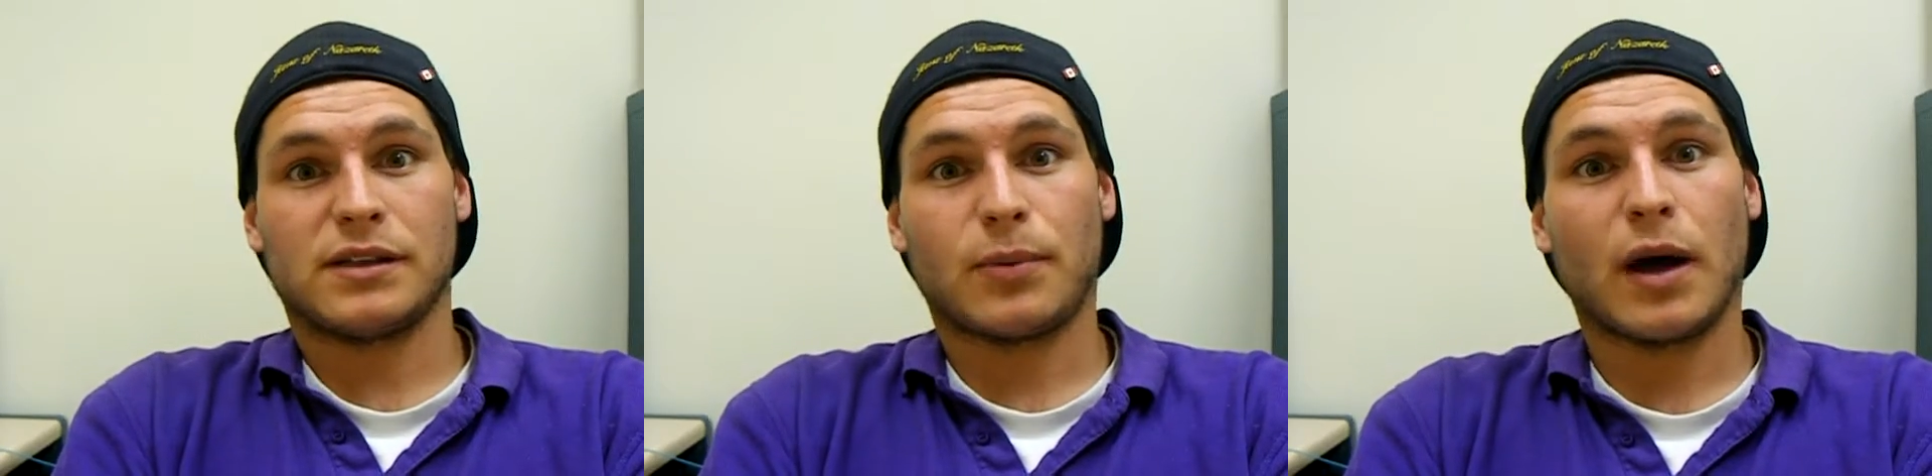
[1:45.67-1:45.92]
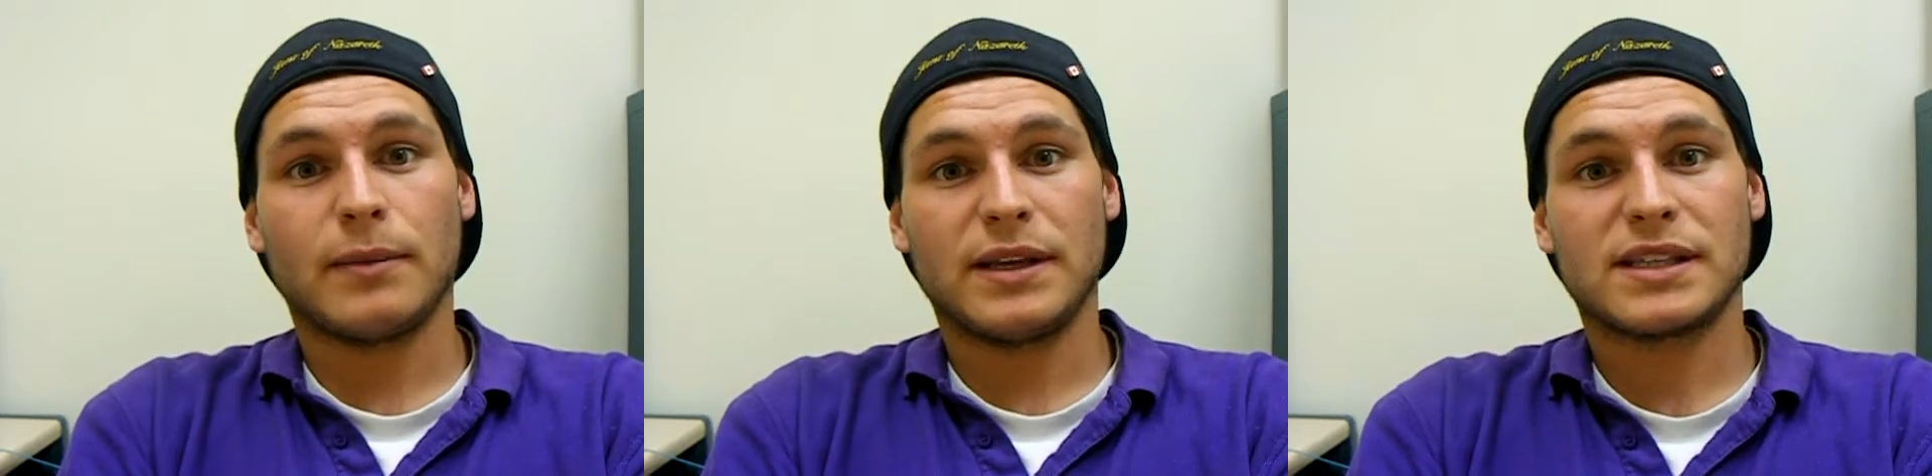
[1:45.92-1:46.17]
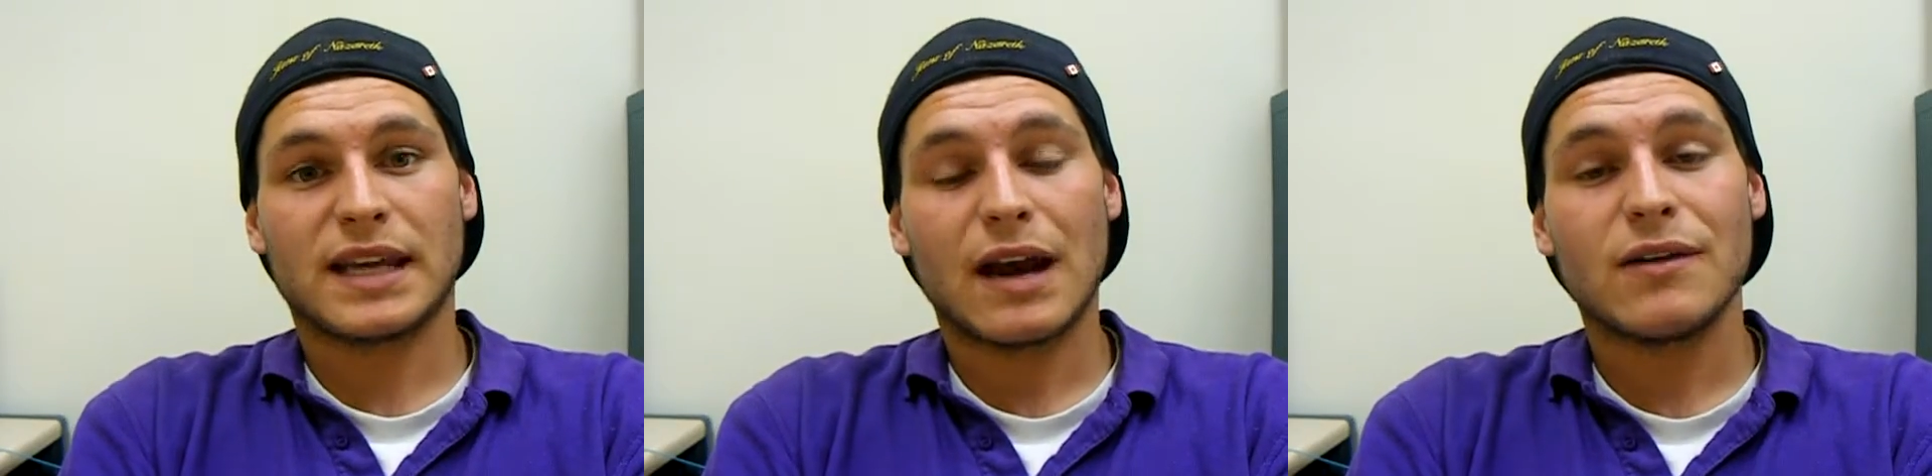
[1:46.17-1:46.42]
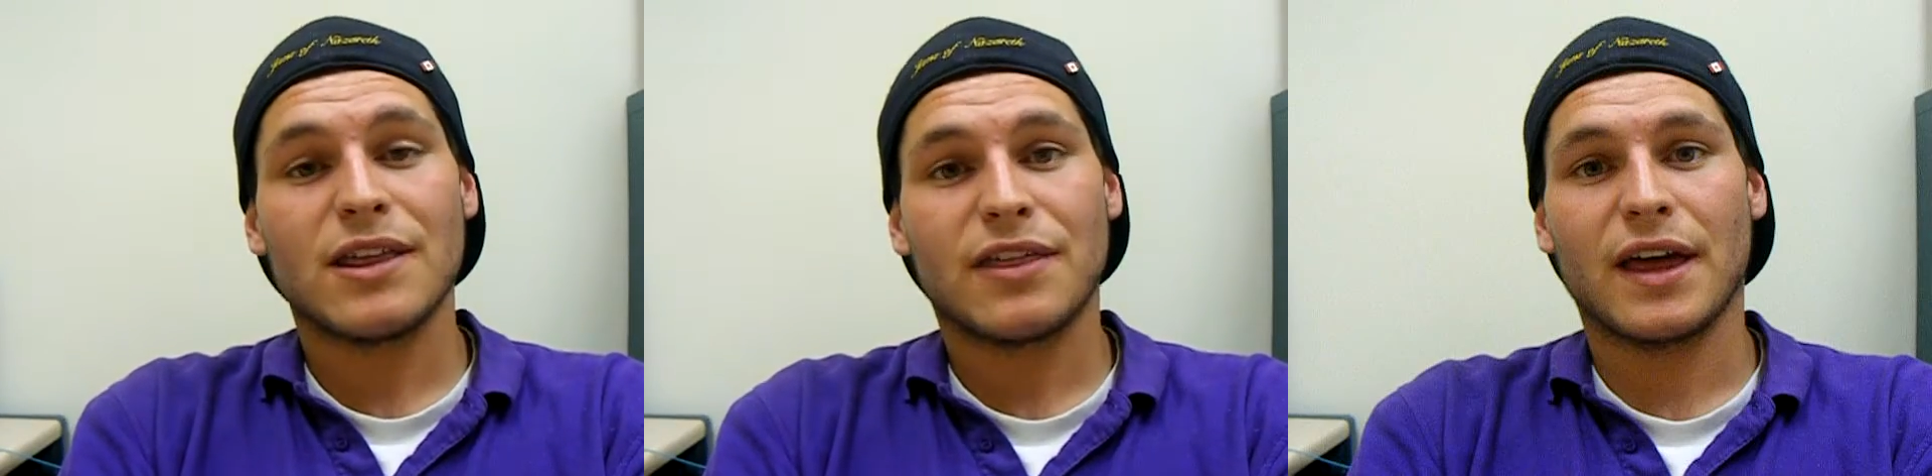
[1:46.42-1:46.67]
is probably a
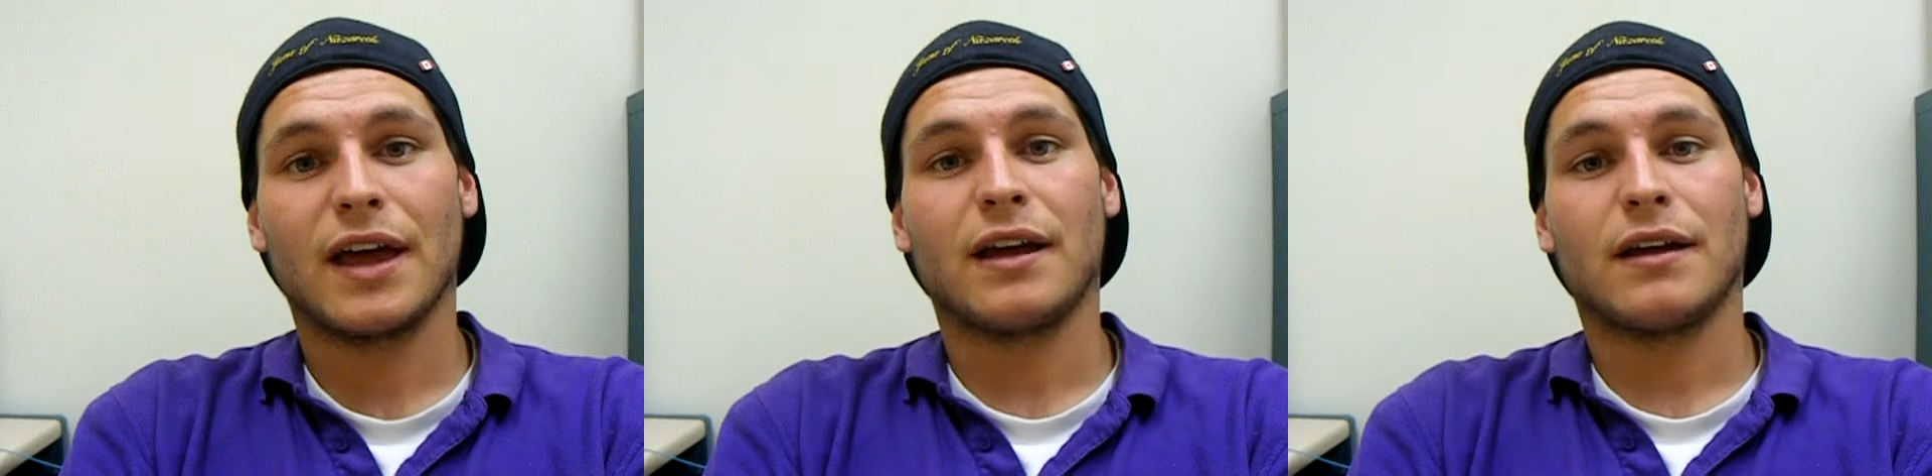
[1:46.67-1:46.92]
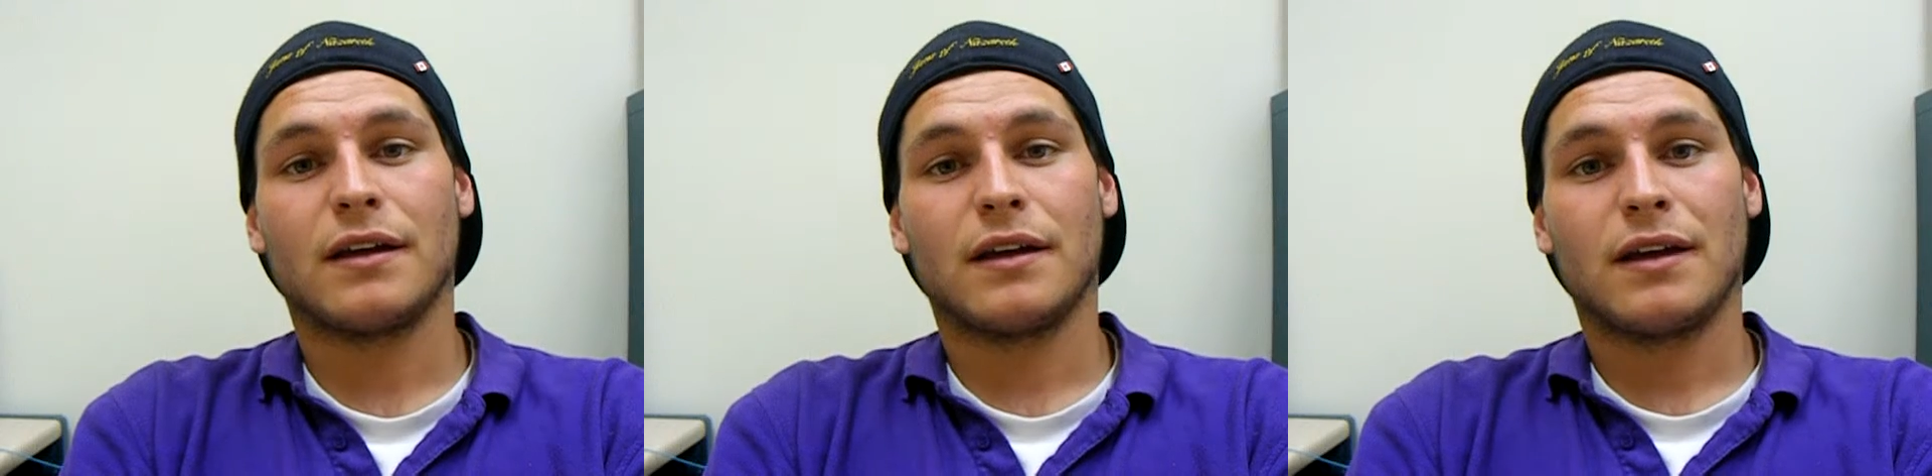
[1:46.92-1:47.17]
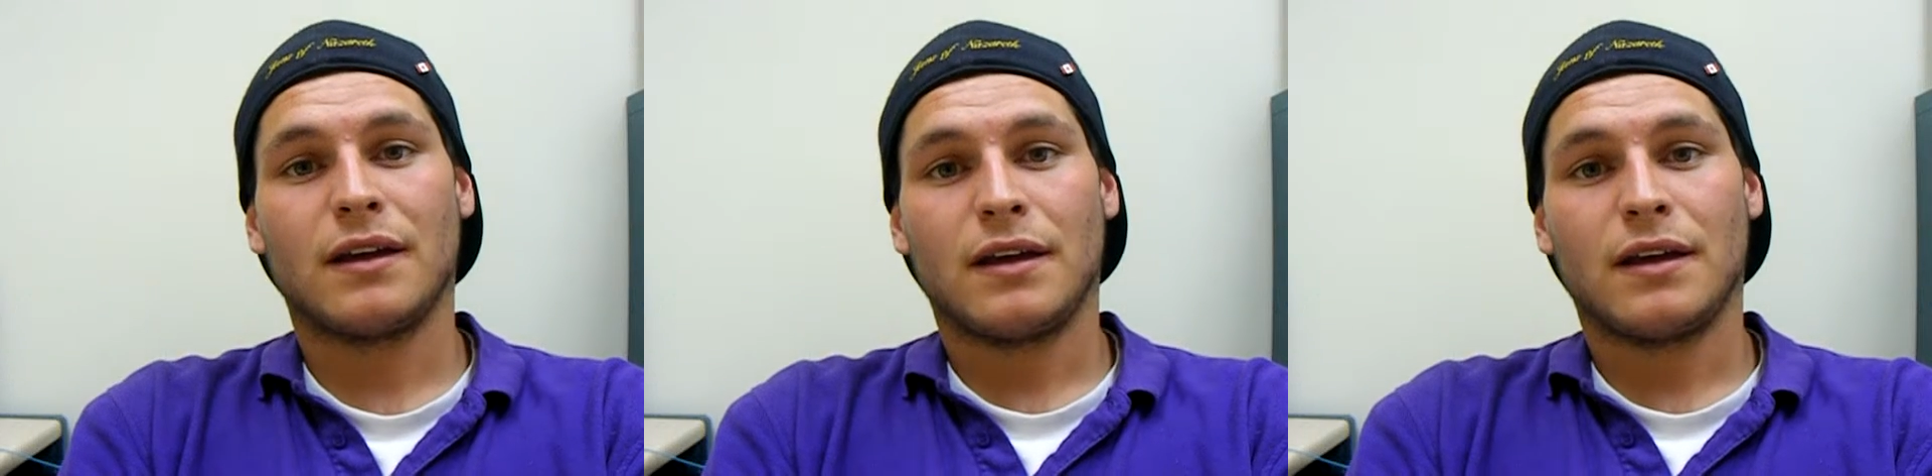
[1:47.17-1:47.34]
scary thing.